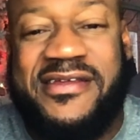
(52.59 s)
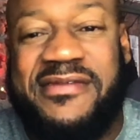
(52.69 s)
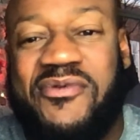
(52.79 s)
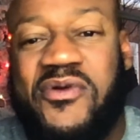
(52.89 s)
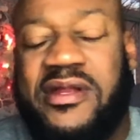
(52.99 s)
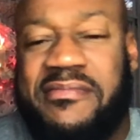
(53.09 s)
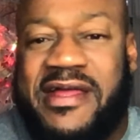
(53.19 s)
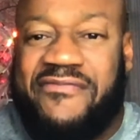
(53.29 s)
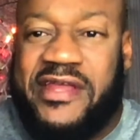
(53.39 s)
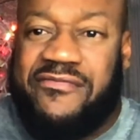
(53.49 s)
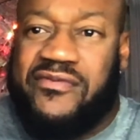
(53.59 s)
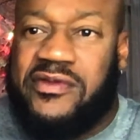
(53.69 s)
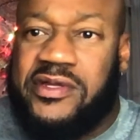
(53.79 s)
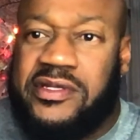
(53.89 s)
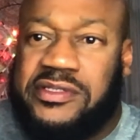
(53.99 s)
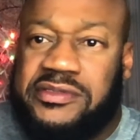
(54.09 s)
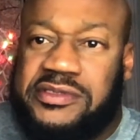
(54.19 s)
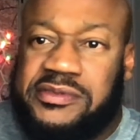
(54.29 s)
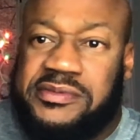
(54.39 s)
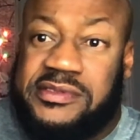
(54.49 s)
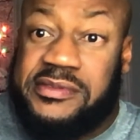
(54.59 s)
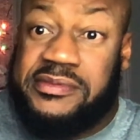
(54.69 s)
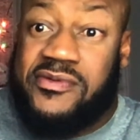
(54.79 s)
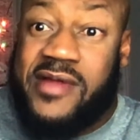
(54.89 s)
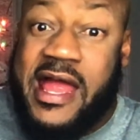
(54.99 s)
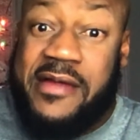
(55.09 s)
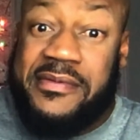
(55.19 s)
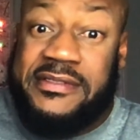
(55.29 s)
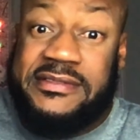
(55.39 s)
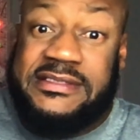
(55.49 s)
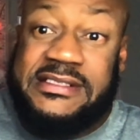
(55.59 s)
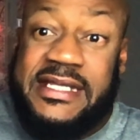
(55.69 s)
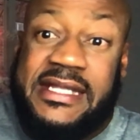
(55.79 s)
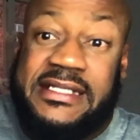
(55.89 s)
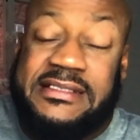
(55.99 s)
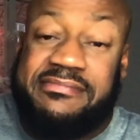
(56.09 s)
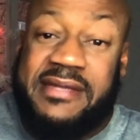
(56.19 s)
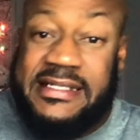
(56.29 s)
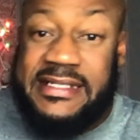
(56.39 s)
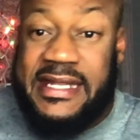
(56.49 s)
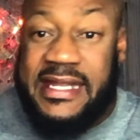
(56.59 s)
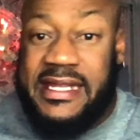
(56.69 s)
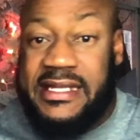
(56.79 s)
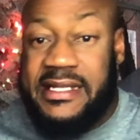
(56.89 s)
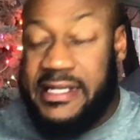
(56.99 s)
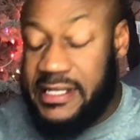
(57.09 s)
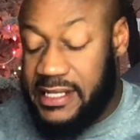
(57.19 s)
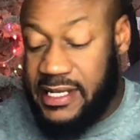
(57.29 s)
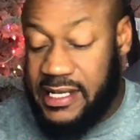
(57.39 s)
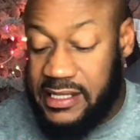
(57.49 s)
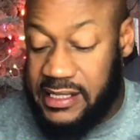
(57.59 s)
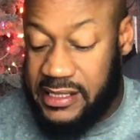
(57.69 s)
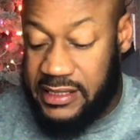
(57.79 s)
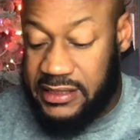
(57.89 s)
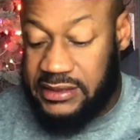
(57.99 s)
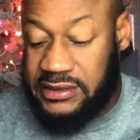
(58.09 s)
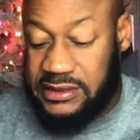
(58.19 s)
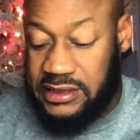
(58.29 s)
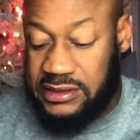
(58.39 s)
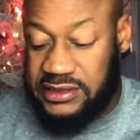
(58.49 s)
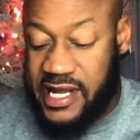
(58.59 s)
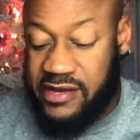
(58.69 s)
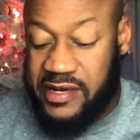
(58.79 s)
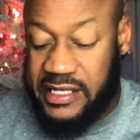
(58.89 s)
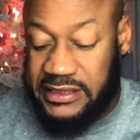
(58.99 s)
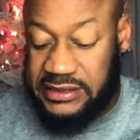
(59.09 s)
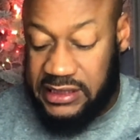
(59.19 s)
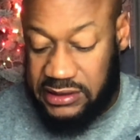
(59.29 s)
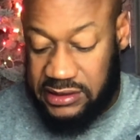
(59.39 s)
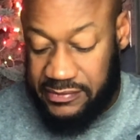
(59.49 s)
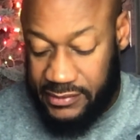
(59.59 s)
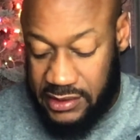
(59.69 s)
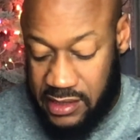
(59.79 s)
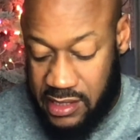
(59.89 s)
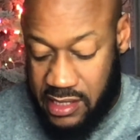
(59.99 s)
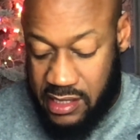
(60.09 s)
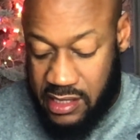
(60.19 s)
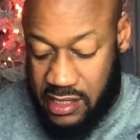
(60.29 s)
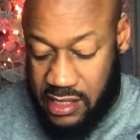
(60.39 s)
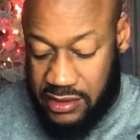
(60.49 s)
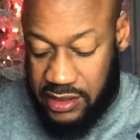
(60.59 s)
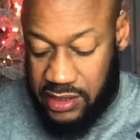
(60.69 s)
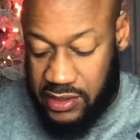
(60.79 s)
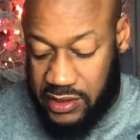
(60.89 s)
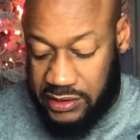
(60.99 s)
morning, my faithful lawyer YouTube subscribers. Today it is Monday. It is January the 6th. The year is